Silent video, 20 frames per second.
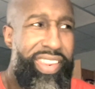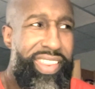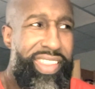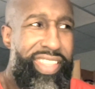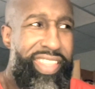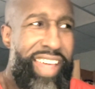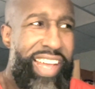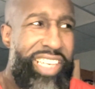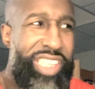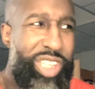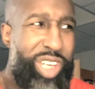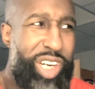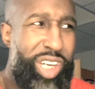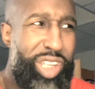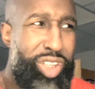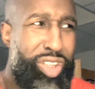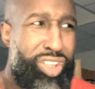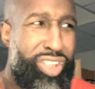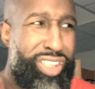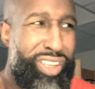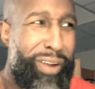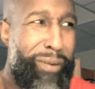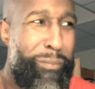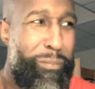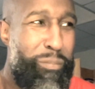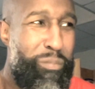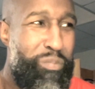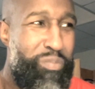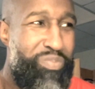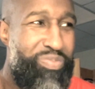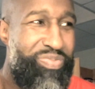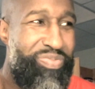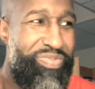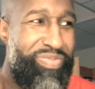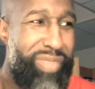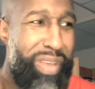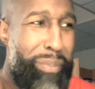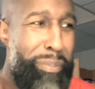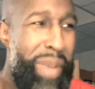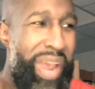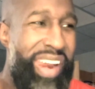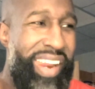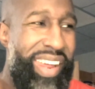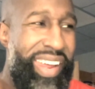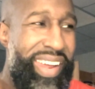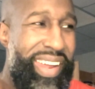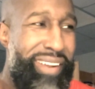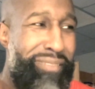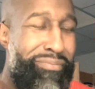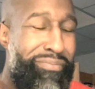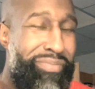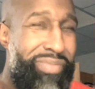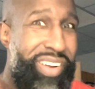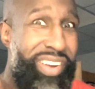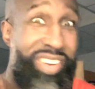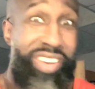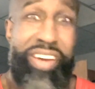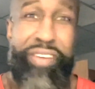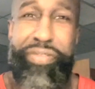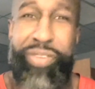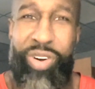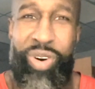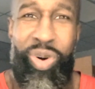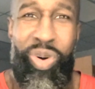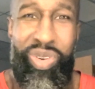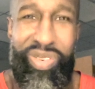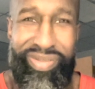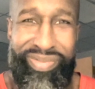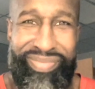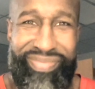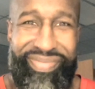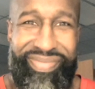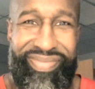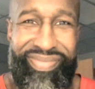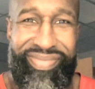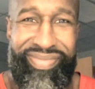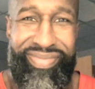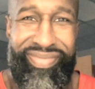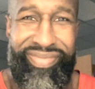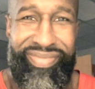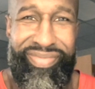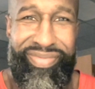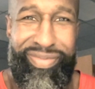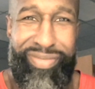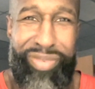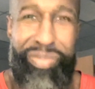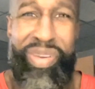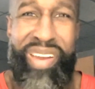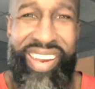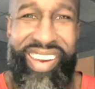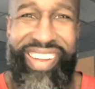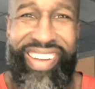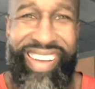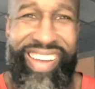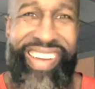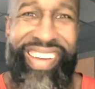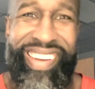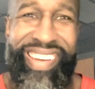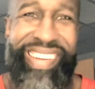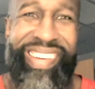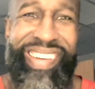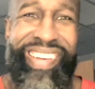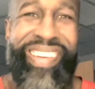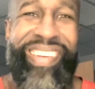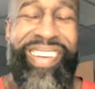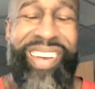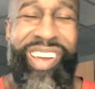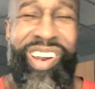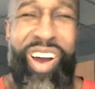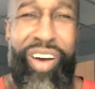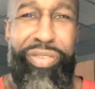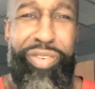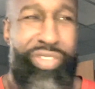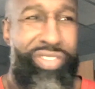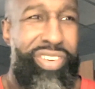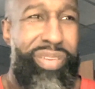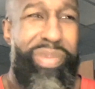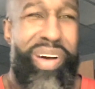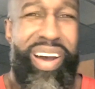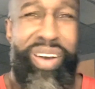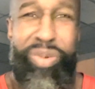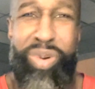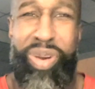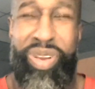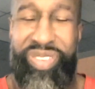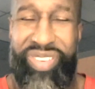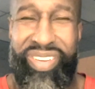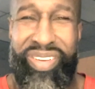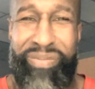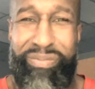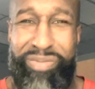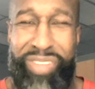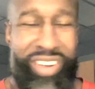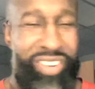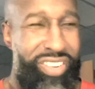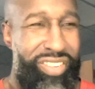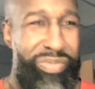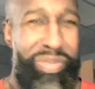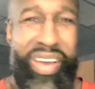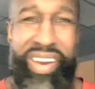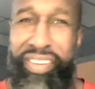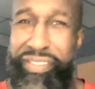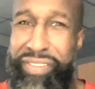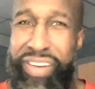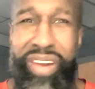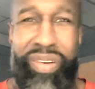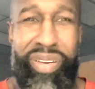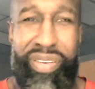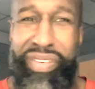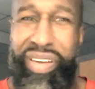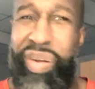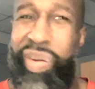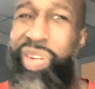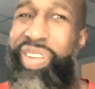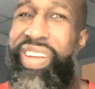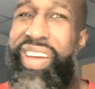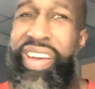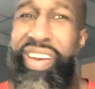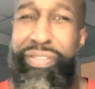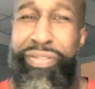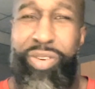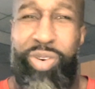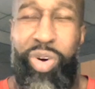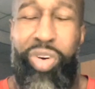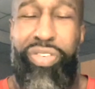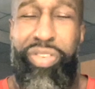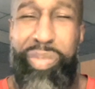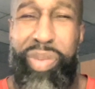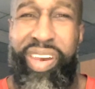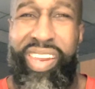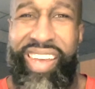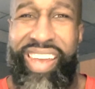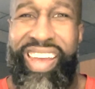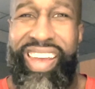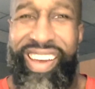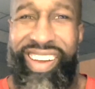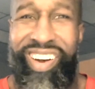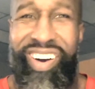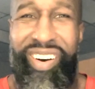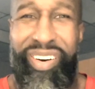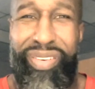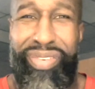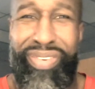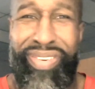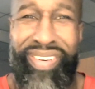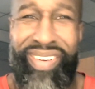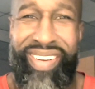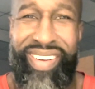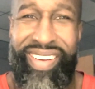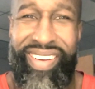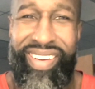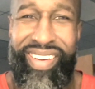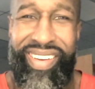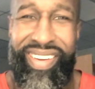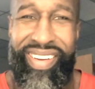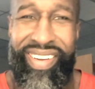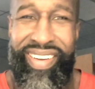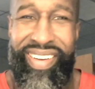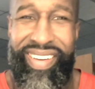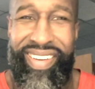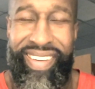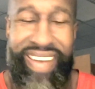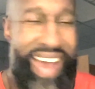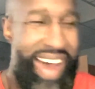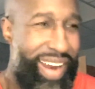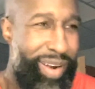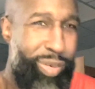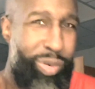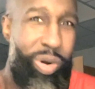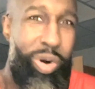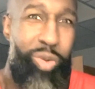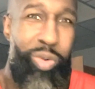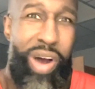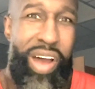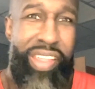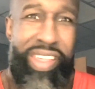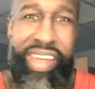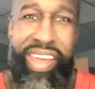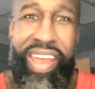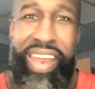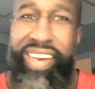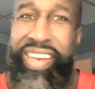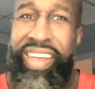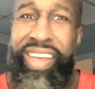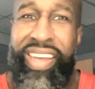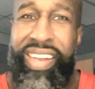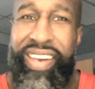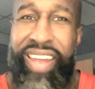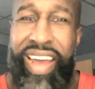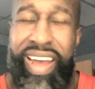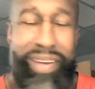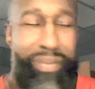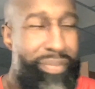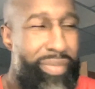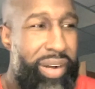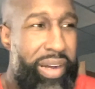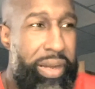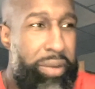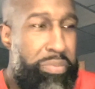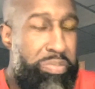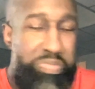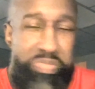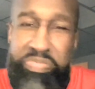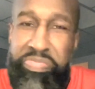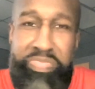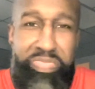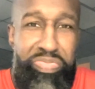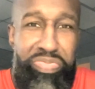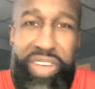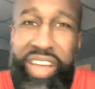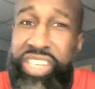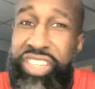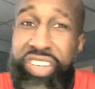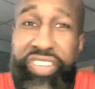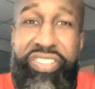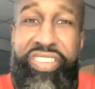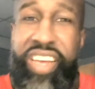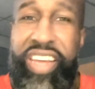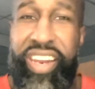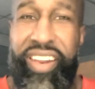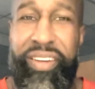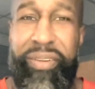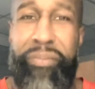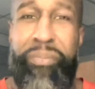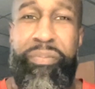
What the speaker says: They just made it difficult for me to get off for some odd reason. They just made it very, very difficult for me to get hit off. I don't know why they did that, but they just did it.